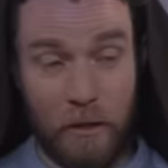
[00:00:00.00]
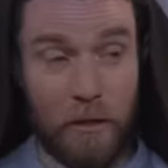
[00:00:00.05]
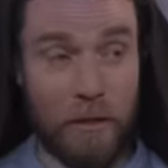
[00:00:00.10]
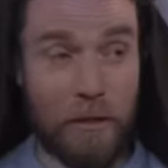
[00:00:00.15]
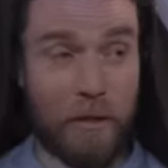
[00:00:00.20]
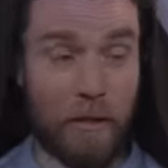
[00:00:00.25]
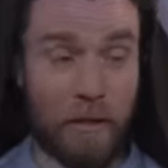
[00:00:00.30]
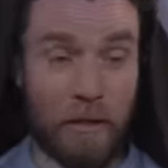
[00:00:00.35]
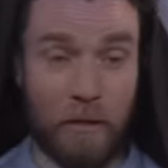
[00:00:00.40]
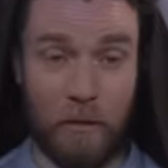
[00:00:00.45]

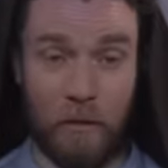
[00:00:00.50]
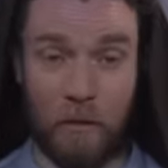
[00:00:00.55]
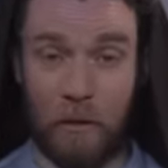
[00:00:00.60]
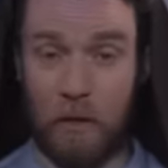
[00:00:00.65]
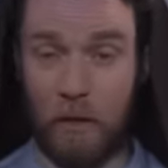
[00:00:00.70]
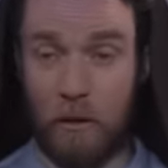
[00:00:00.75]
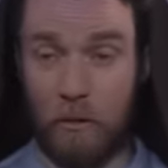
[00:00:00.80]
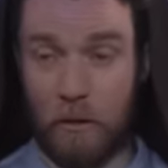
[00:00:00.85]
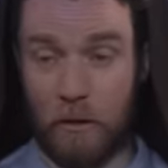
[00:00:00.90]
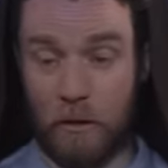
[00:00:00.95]
This is when
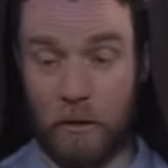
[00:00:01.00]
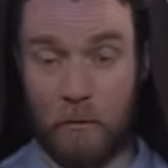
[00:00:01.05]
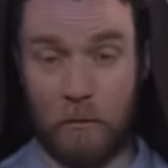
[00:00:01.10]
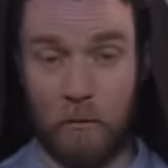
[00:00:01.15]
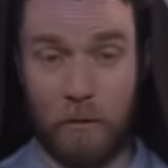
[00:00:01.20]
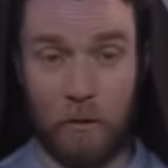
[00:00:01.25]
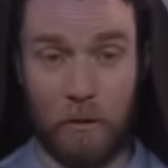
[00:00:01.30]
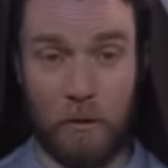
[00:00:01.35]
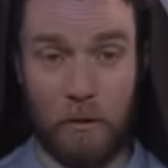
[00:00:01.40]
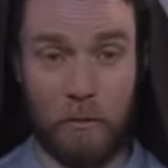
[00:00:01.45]
I wish I'd
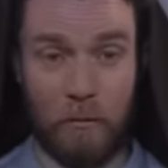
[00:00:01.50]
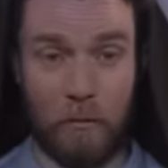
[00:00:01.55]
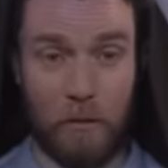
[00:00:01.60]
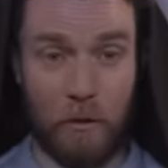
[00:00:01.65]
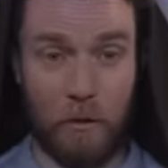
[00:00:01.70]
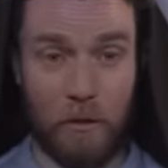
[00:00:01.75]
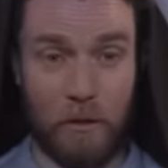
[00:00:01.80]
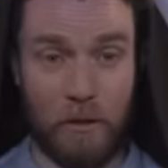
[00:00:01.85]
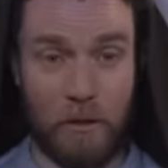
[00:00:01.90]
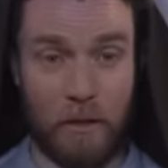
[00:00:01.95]
brought some
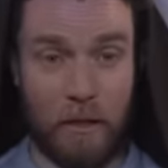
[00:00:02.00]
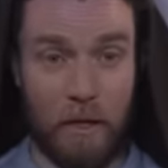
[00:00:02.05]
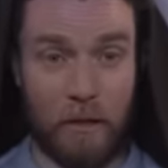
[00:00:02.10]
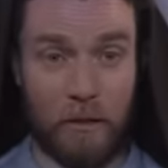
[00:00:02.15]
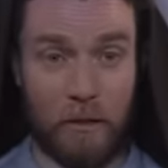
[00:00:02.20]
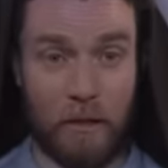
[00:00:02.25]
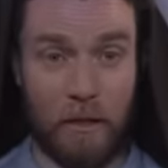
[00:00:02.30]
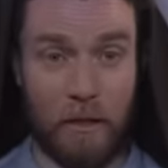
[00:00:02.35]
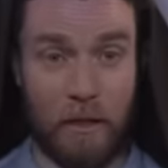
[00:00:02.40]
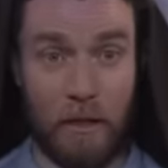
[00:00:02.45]

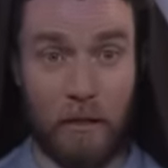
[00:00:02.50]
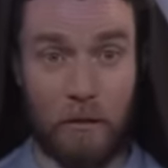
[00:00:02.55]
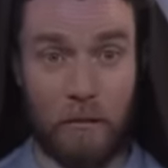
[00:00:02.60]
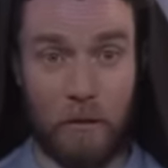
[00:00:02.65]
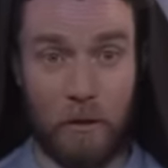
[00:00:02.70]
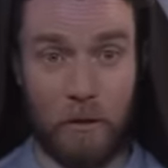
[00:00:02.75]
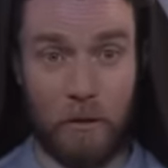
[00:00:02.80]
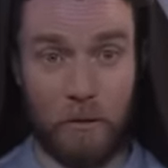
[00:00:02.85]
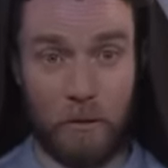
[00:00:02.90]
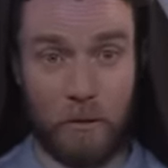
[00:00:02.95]
noise-canceling
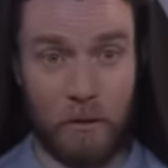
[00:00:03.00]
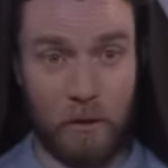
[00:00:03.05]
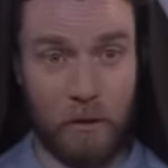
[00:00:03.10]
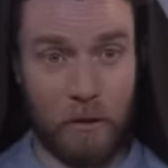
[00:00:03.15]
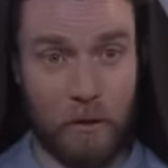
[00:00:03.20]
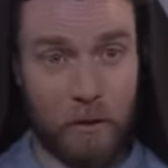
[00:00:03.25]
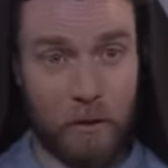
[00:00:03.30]
headphones.